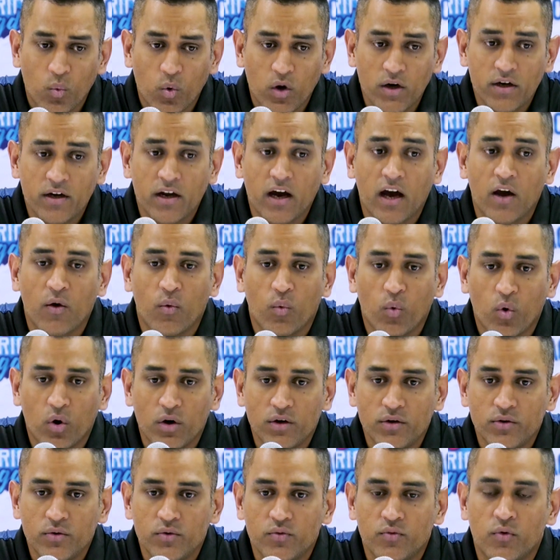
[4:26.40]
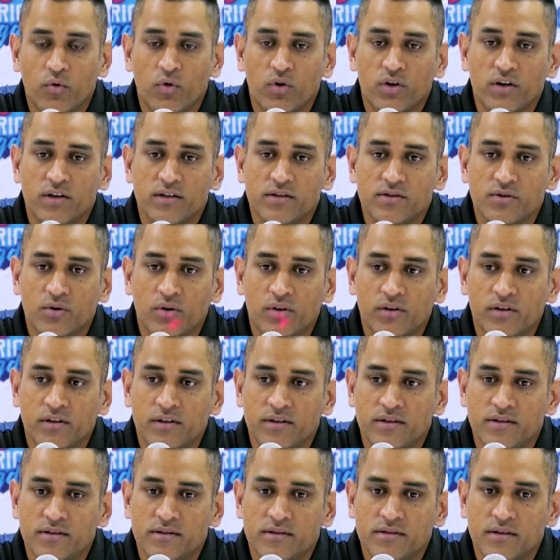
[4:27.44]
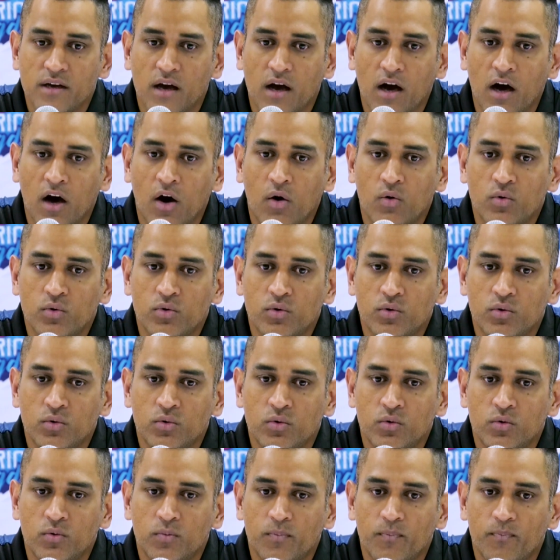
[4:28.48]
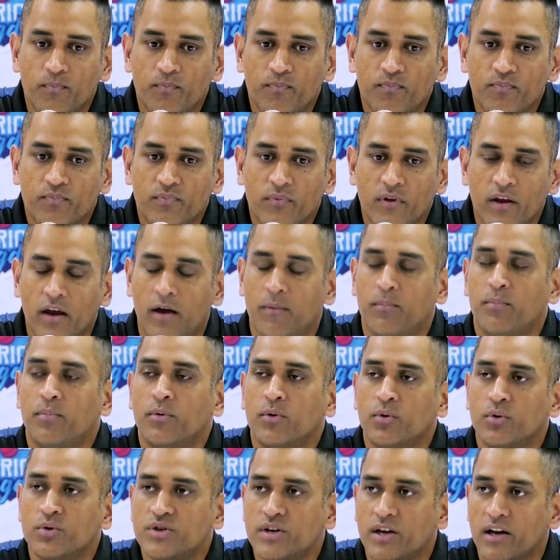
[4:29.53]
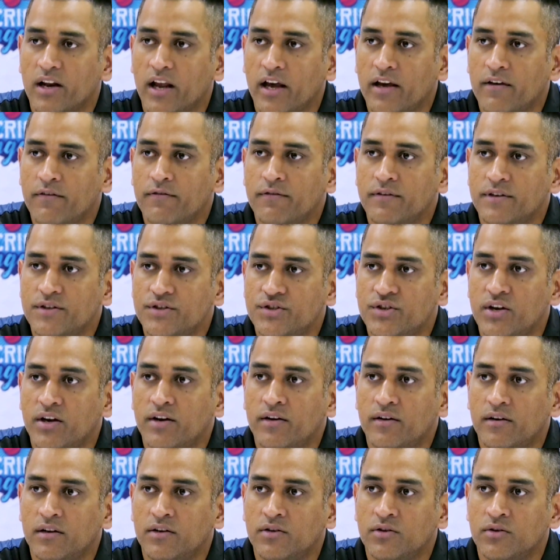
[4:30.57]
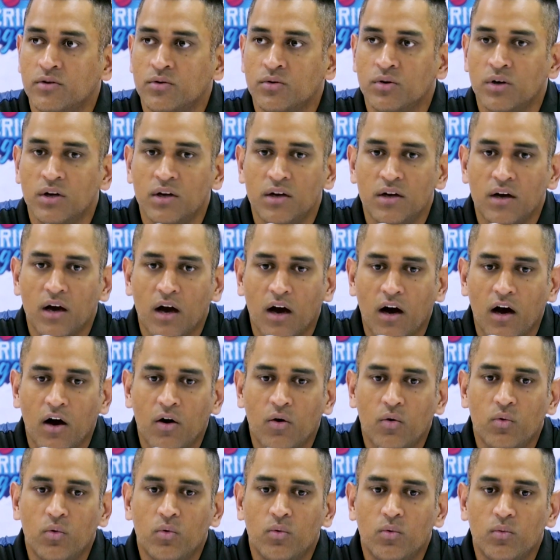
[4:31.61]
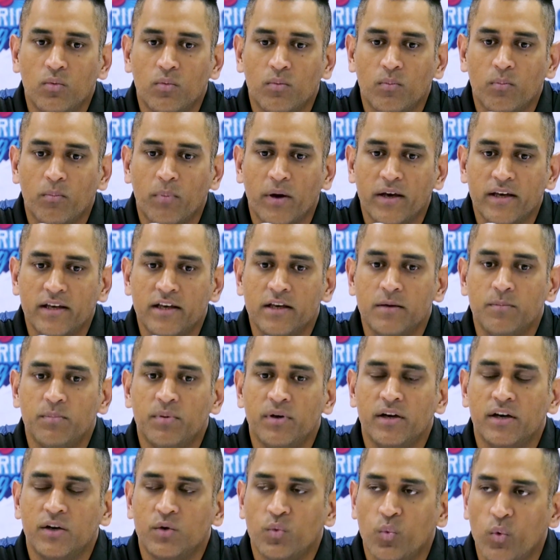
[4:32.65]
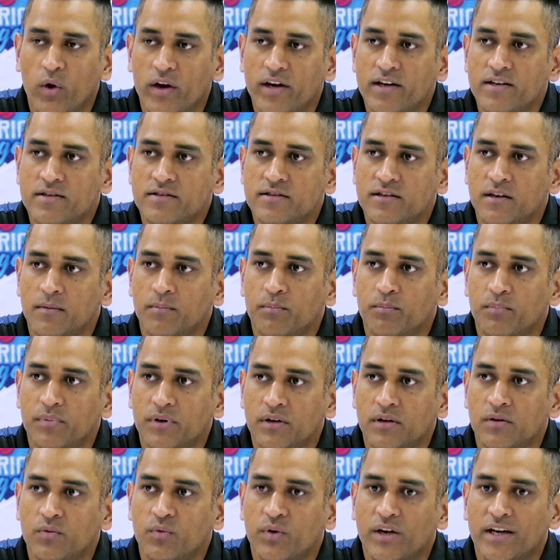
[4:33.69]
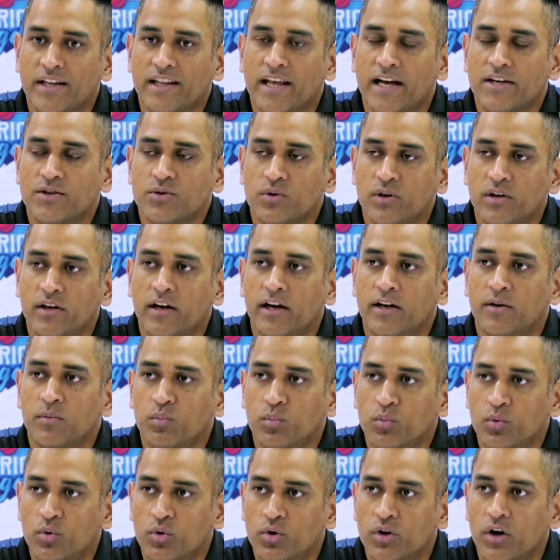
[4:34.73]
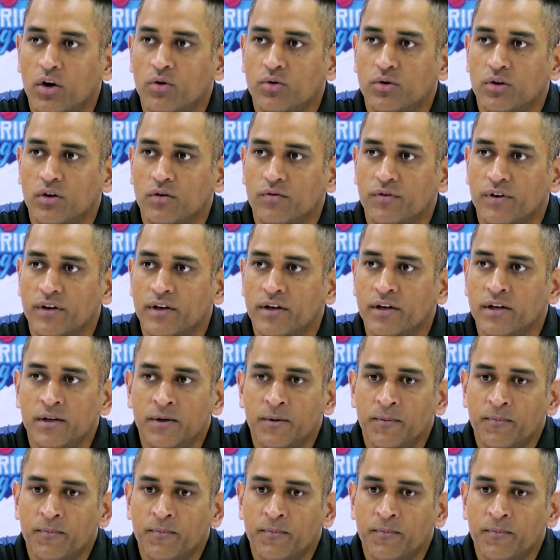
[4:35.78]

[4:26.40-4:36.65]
What I want to focus on is how to approach life in general, you know, how by keeping it very simple, we can actually get more out of it.